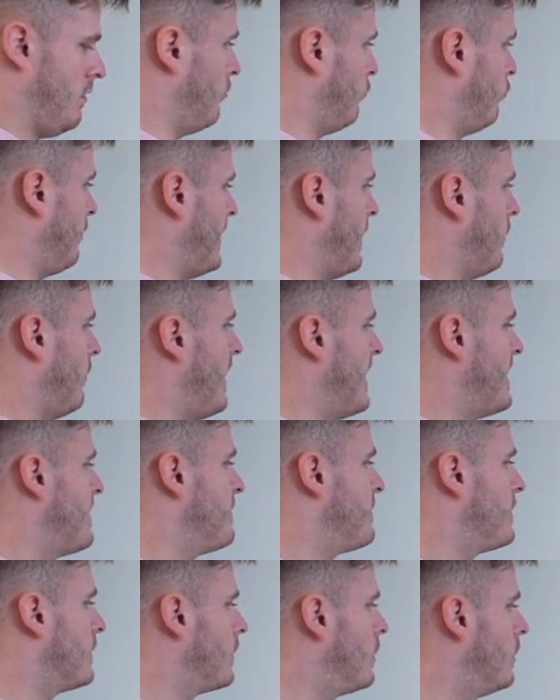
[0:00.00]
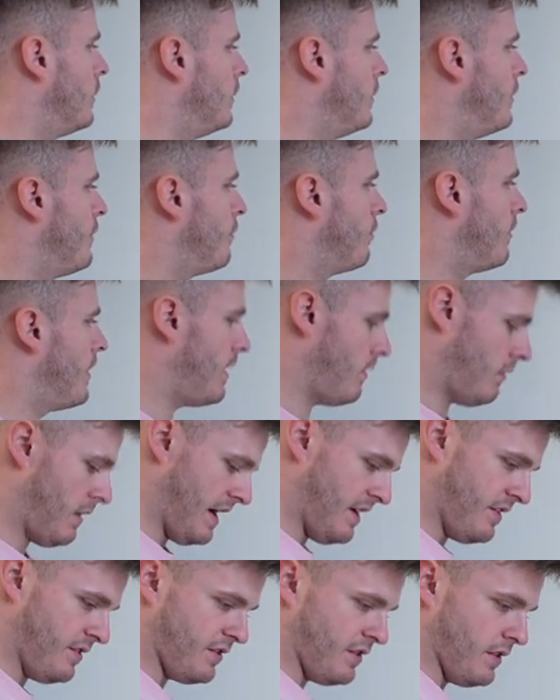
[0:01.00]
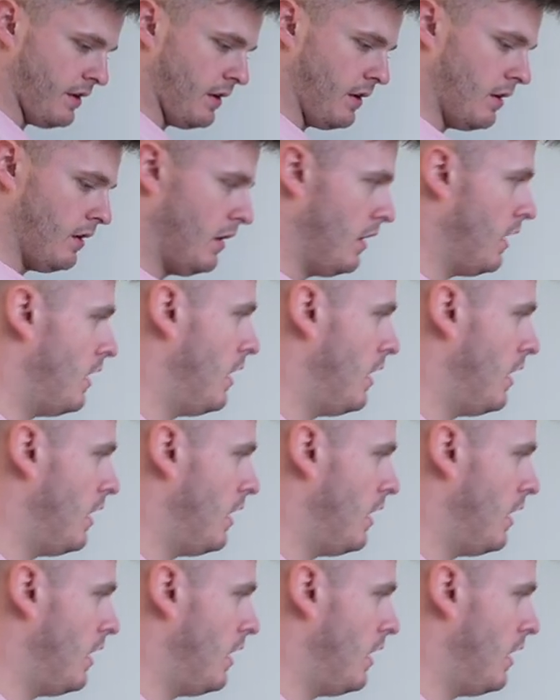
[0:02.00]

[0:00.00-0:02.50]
rearrange the colors, rearrange the